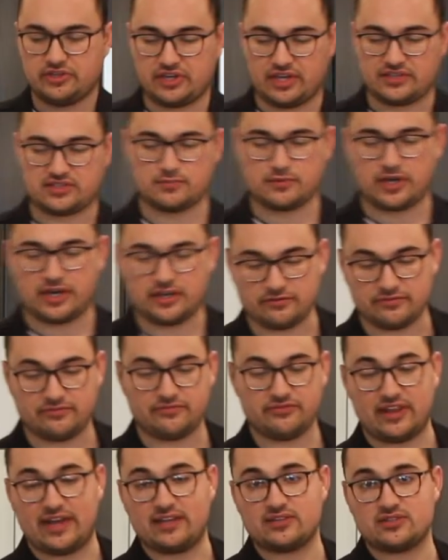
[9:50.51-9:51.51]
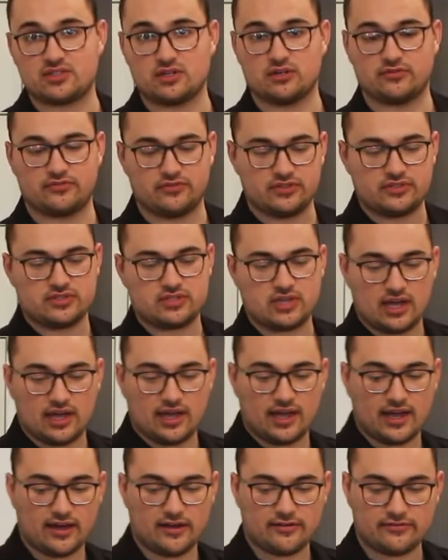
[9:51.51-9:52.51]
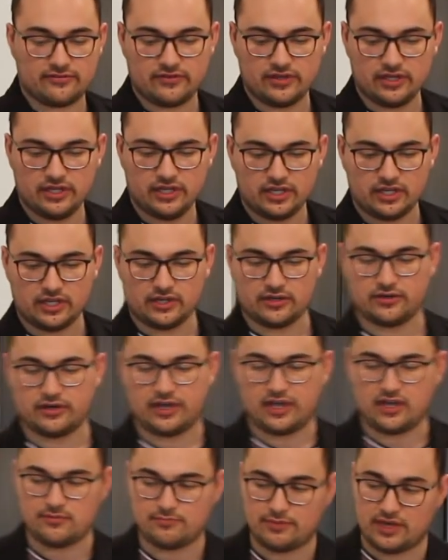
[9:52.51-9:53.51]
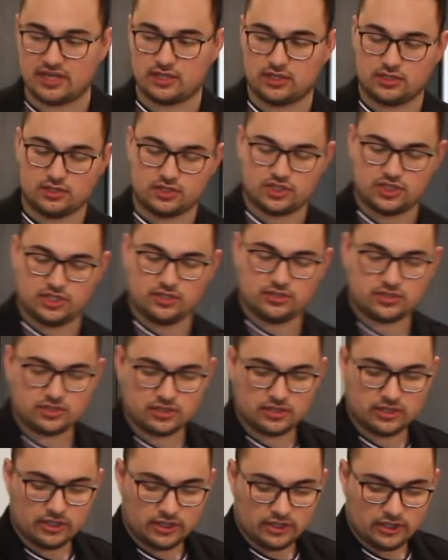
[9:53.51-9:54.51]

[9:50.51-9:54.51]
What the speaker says: get some kind of flat surface. I have here a baking sheet,